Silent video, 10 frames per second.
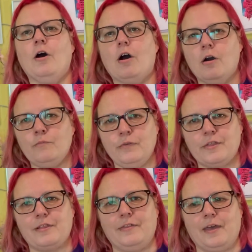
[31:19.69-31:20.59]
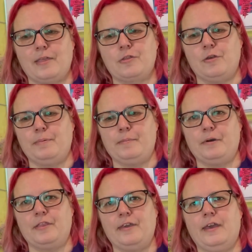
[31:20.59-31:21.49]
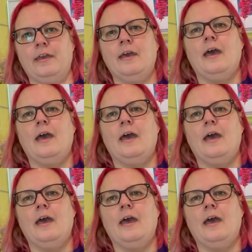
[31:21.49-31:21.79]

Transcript: Obviously they're super pretty.